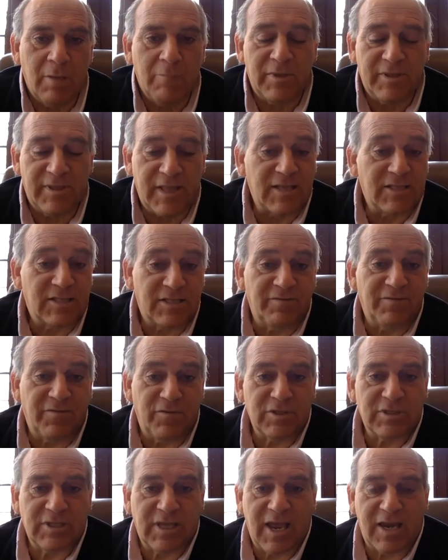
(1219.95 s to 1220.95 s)
But that's the
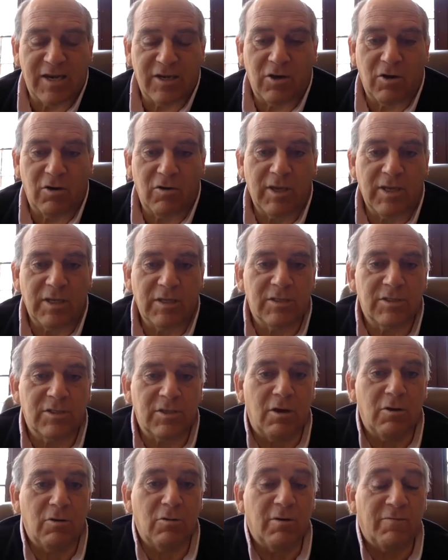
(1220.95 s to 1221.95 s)
first category.
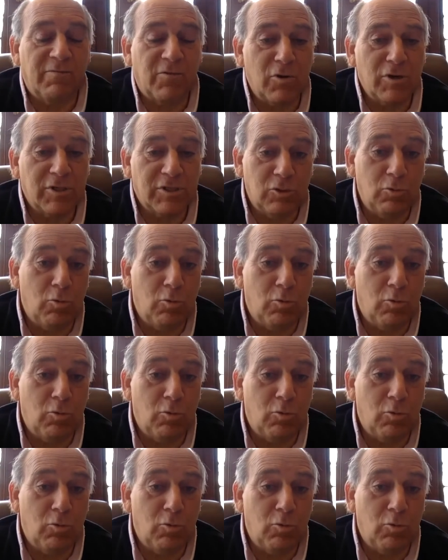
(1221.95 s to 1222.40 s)
So, of course,